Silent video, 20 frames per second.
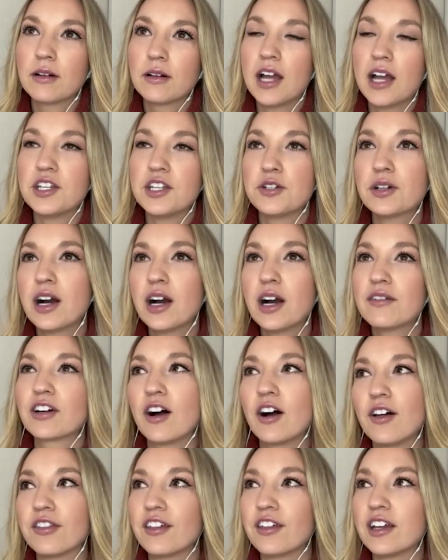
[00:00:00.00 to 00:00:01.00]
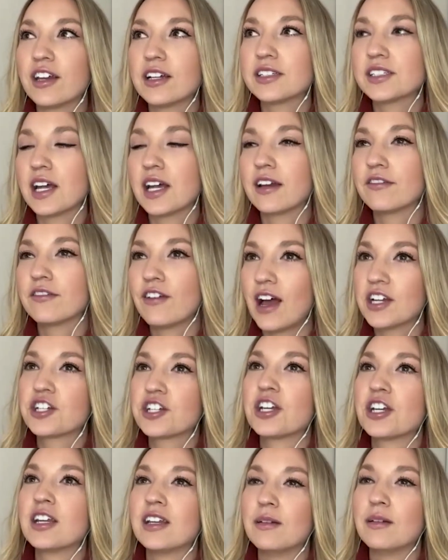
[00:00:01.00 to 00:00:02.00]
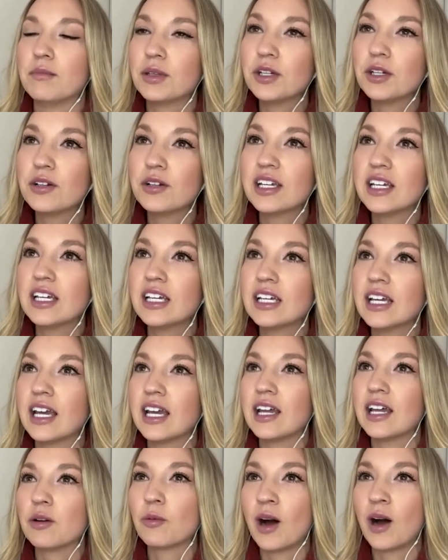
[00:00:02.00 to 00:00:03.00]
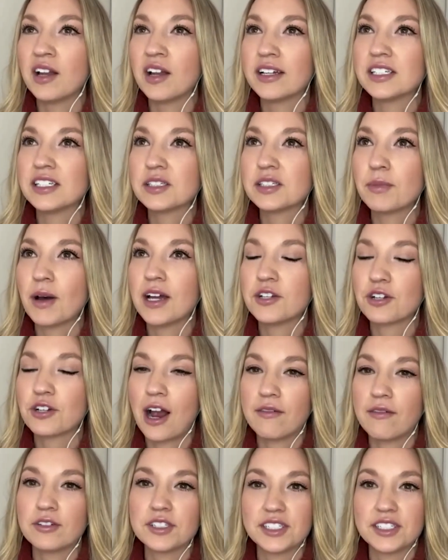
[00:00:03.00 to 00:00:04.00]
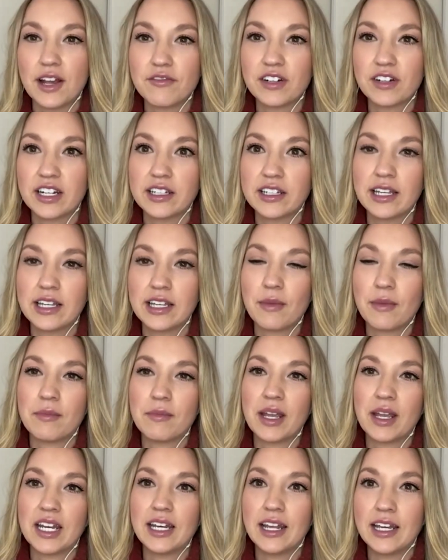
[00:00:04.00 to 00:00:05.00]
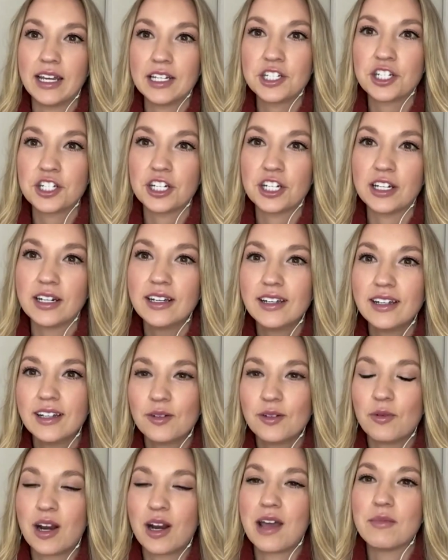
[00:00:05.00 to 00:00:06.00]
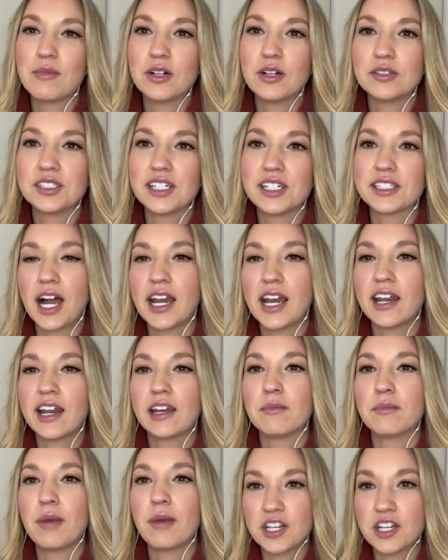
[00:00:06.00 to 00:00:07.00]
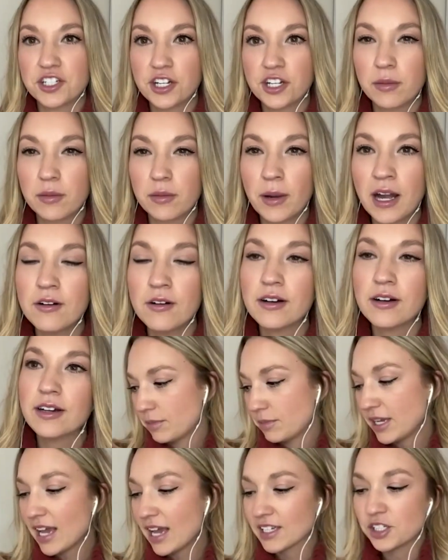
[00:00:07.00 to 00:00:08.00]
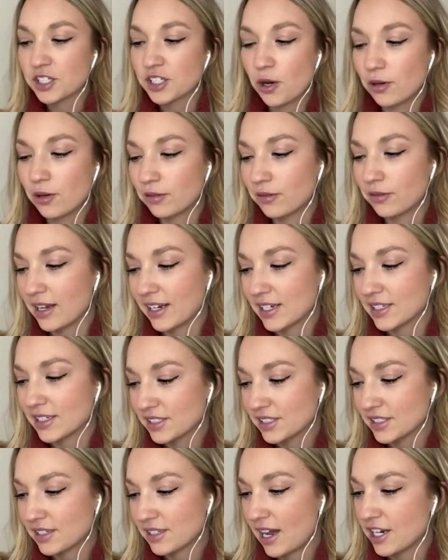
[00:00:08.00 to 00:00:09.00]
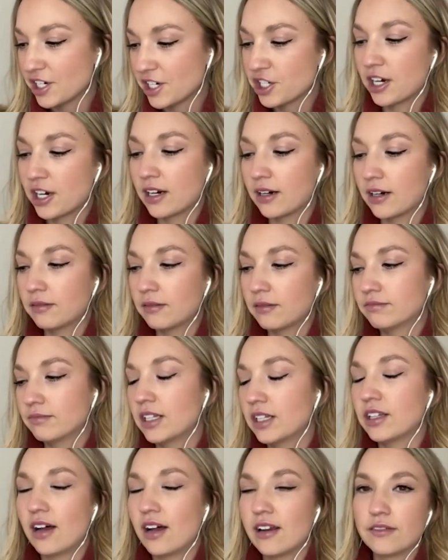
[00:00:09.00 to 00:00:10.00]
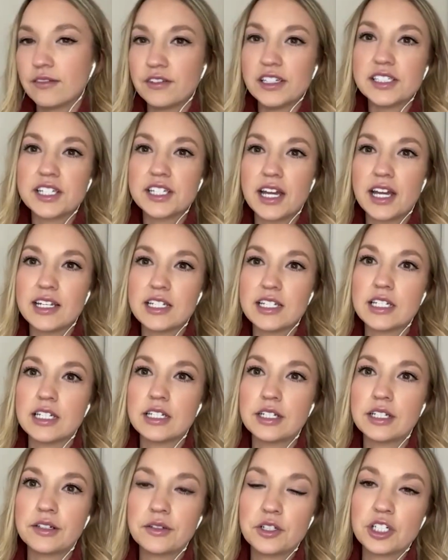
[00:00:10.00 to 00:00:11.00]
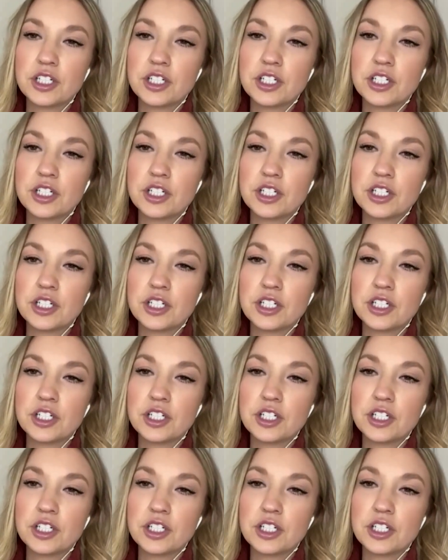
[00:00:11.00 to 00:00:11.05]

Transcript: I do cover all things like fashion and beauty and wellness, but travel is definitely my main niche and what I'm most excited and passionate about. But yeah, so I guess I share a lot of insight into